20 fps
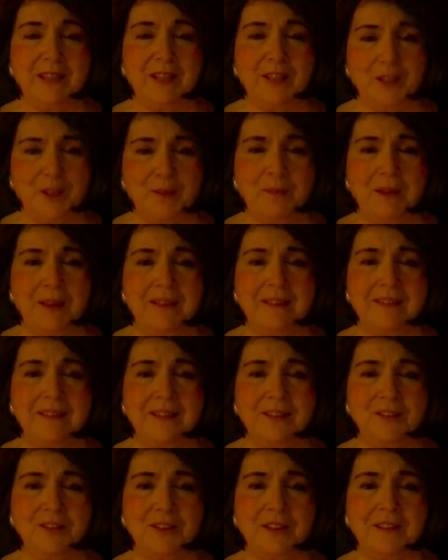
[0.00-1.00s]
You may
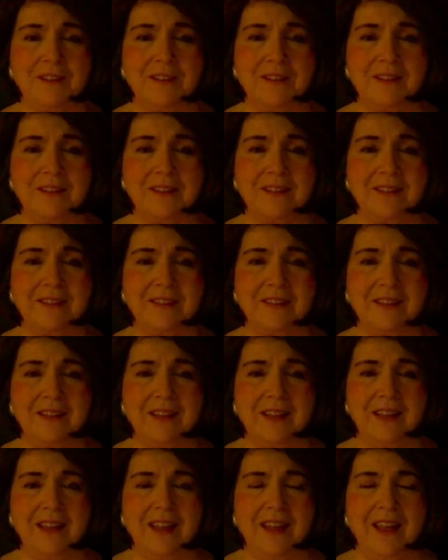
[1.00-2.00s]
see Jesus.
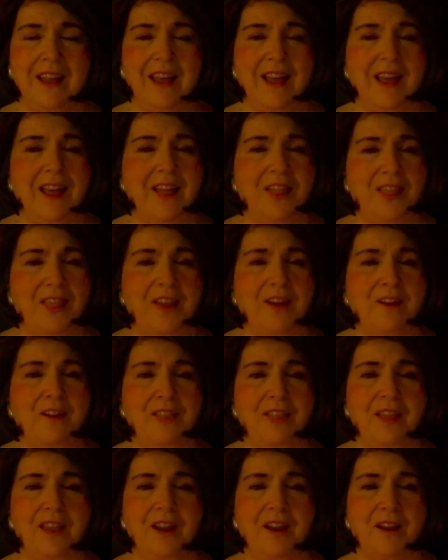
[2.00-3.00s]
And they're
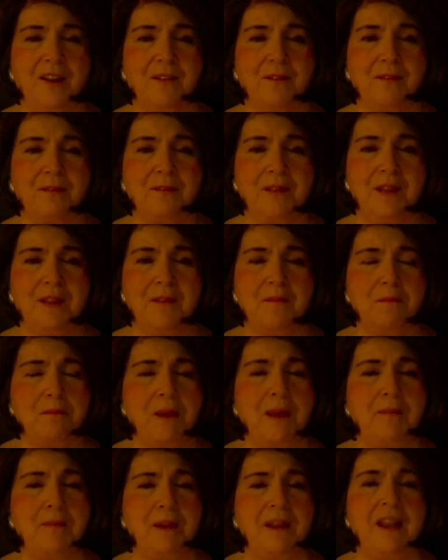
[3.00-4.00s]
there,
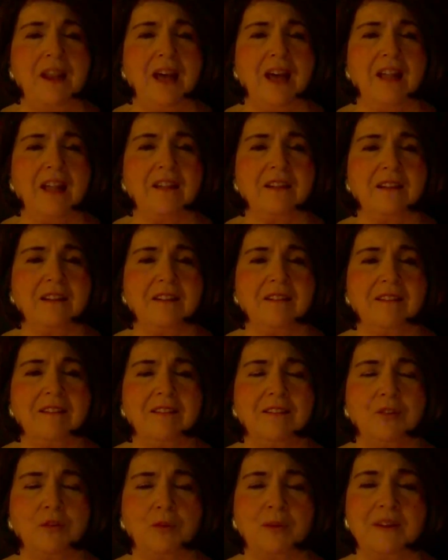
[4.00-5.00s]
maybe not
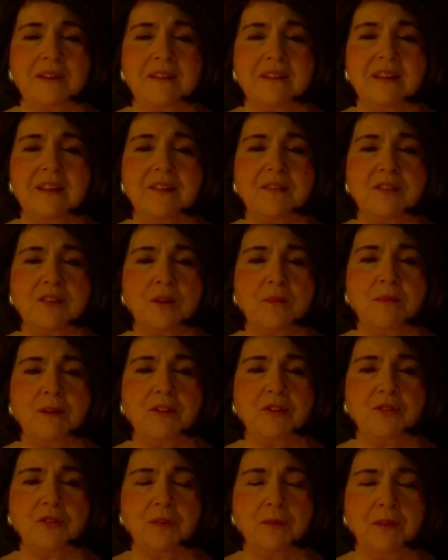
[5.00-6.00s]
to receive so
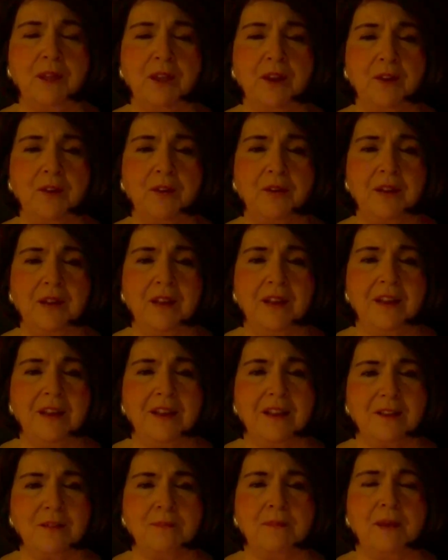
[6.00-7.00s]
much from you,
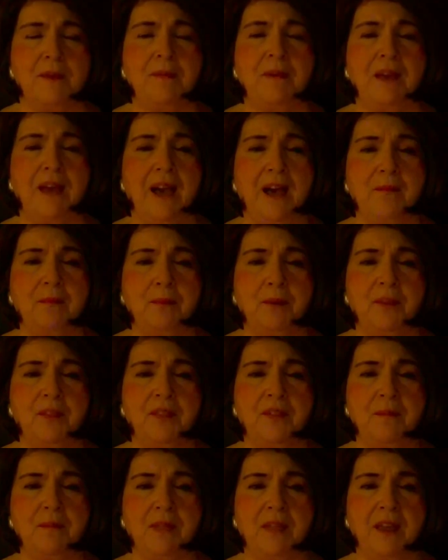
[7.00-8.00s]
as maybe God put
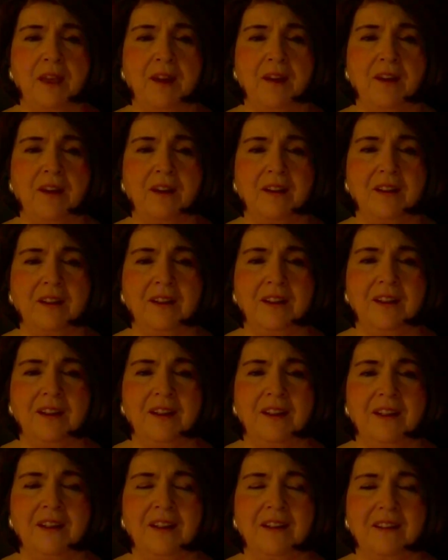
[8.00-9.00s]
them there
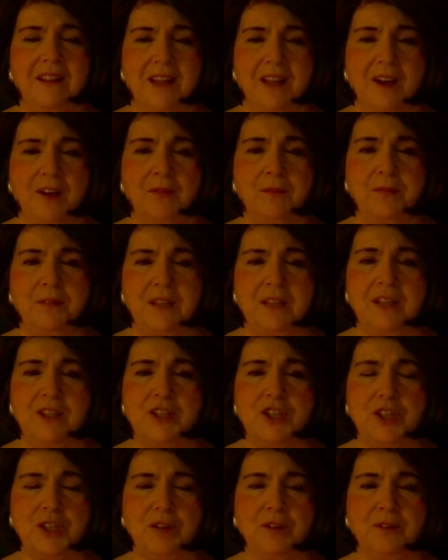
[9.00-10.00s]
to help
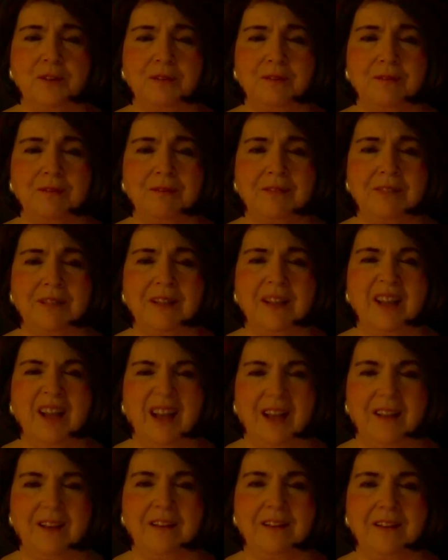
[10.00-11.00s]
teach you
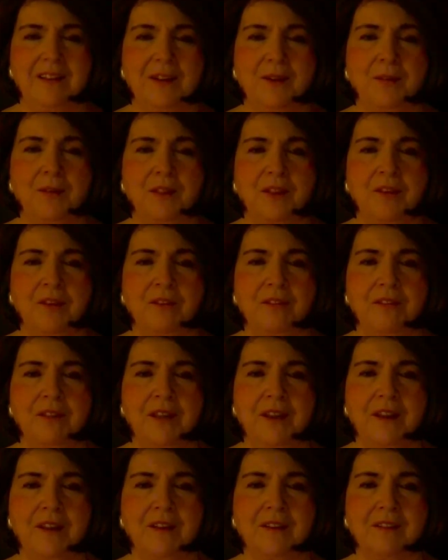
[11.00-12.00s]
how to deal with your
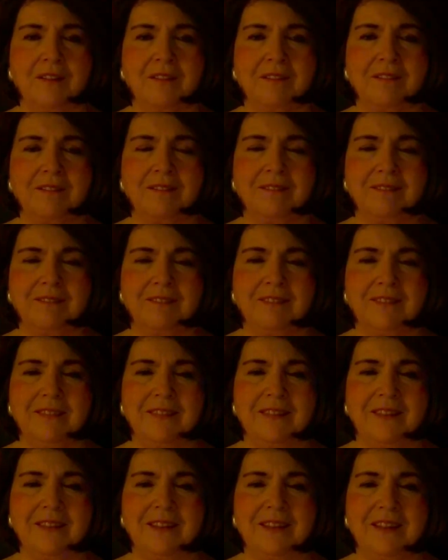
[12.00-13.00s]
fear.
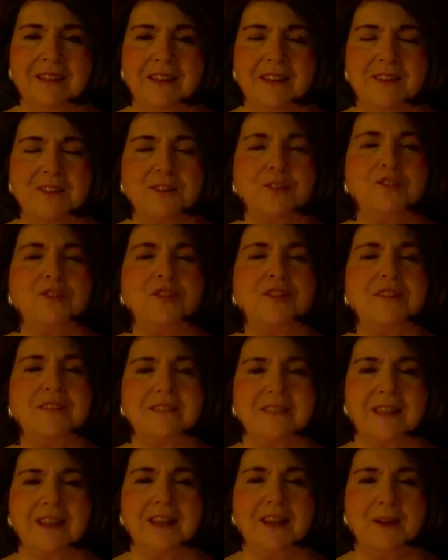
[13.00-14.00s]
So just
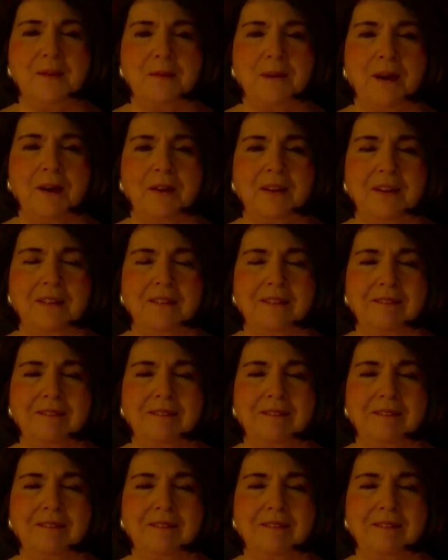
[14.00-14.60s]
think about it.